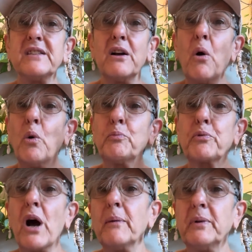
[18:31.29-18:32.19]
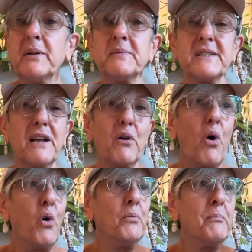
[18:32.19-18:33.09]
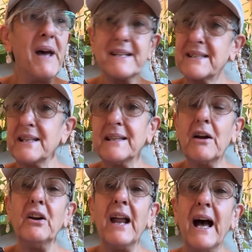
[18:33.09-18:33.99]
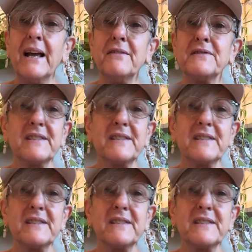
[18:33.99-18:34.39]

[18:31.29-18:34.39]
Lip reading: their own problems, their own mess in their lives.